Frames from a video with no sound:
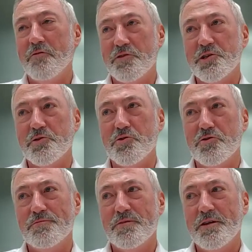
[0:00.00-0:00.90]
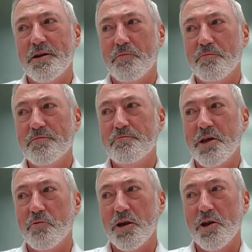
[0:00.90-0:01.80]
to, be
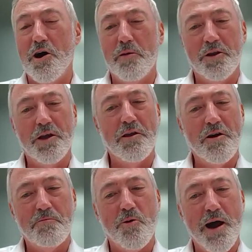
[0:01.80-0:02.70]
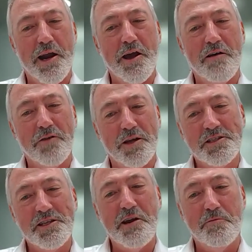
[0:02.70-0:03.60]
reliably operating over
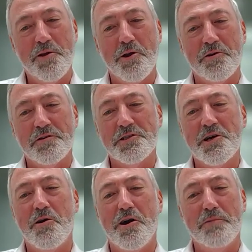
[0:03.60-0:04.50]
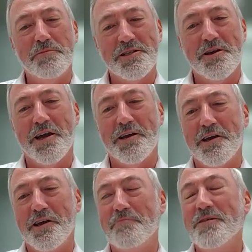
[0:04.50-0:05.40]
extended periods of time. So they
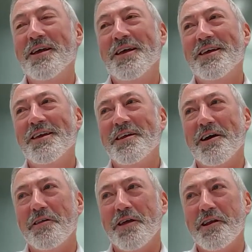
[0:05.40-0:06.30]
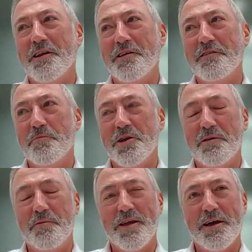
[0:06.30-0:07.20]
need, to
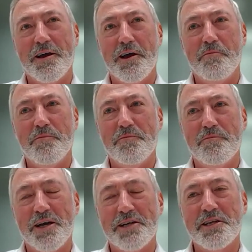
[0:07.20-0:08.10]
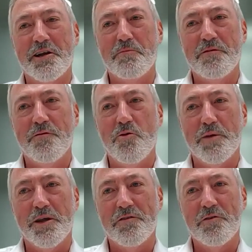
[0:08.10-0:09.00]
be basically
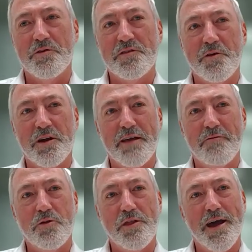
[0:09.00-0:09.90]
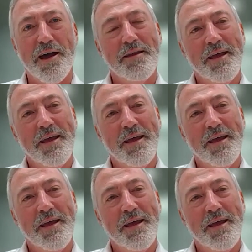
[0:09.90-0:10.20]
performing to a certain level that